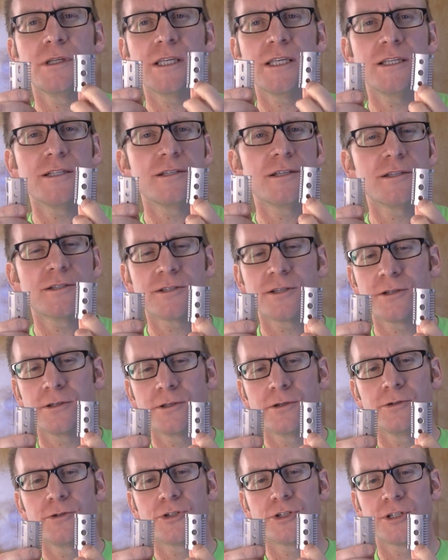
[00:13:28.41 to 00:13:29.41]
easy
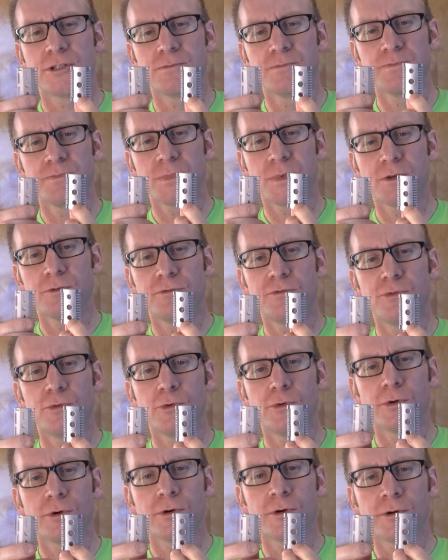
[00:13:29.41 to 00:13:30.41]
solution
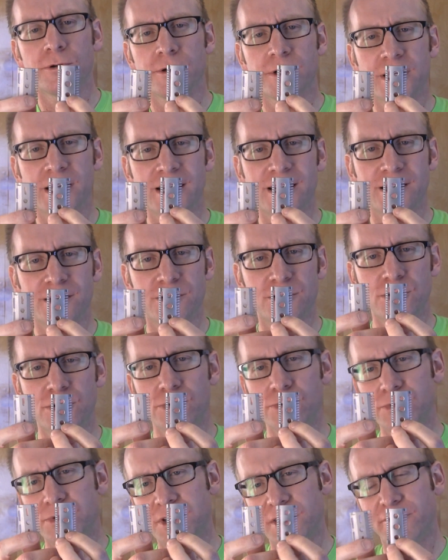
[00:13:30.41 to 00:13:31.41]
for getting
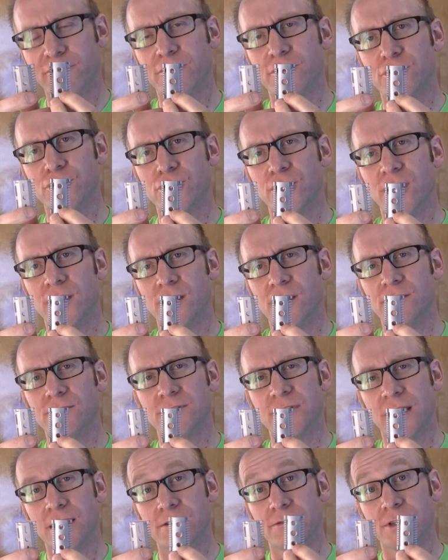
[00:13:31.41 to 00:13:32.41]
2 different
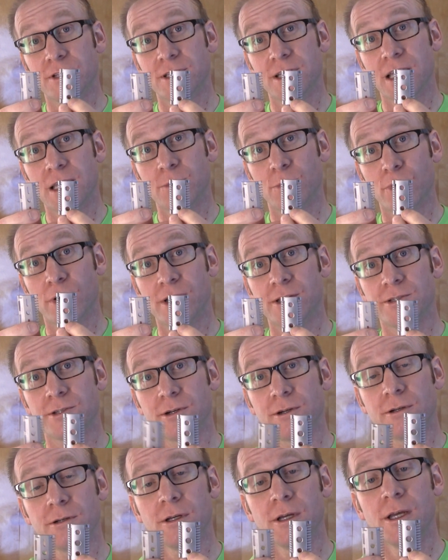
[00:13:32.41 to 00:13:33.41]
shaves out of the same
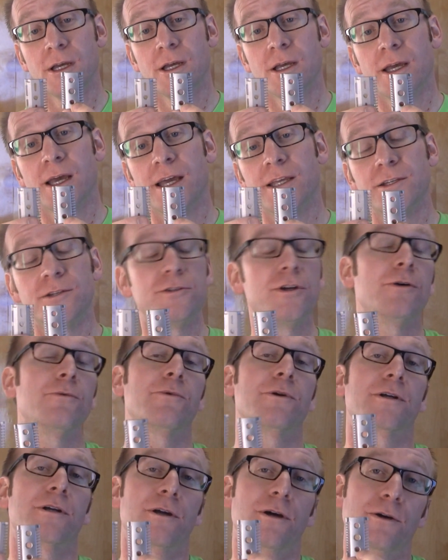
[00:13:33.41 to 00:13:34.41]
razor, and you don't
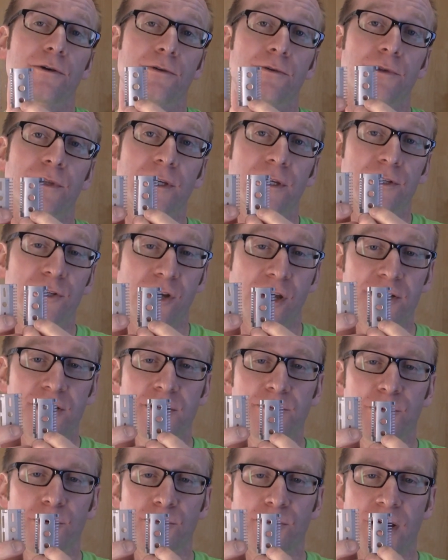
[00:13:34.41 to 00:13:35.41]
want to go the
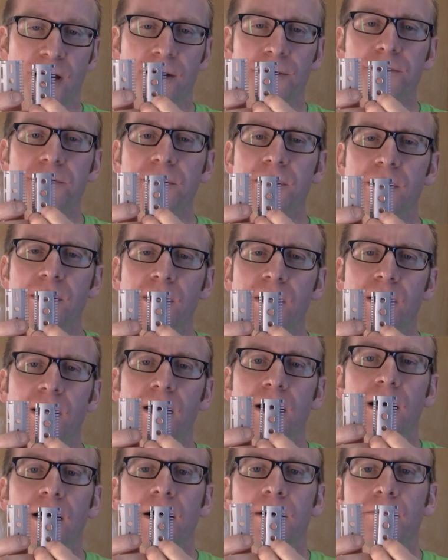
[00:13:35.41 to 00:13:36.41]
adjustable route,
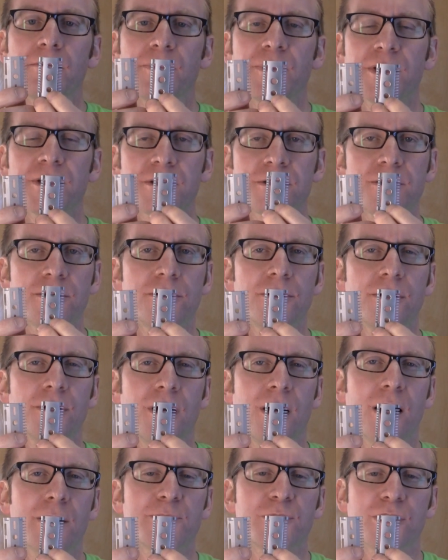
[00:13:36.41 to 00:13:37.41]
this is a good
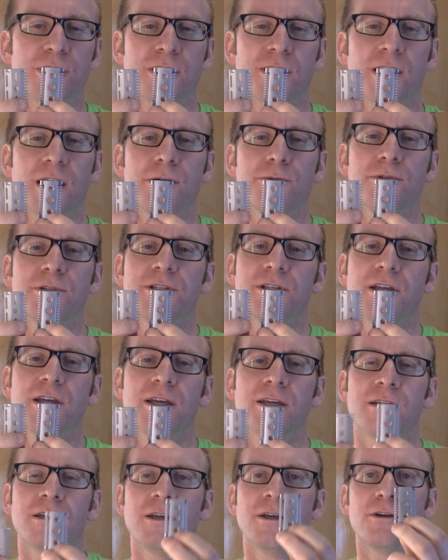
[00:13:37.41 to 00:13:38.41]
option. And I would
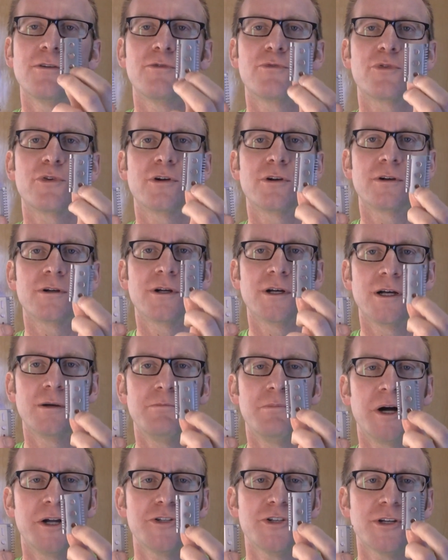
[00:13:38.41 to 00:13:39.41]
say for a
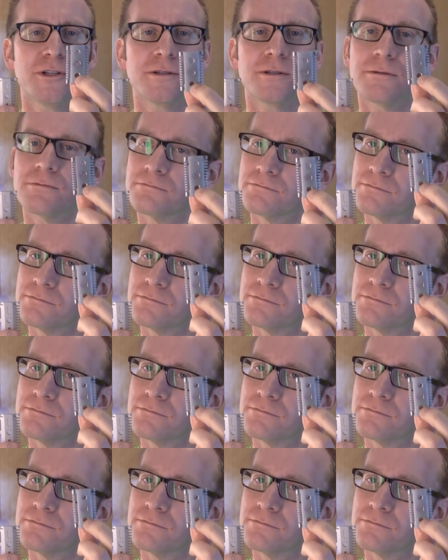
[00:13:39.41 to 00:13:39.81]
budget,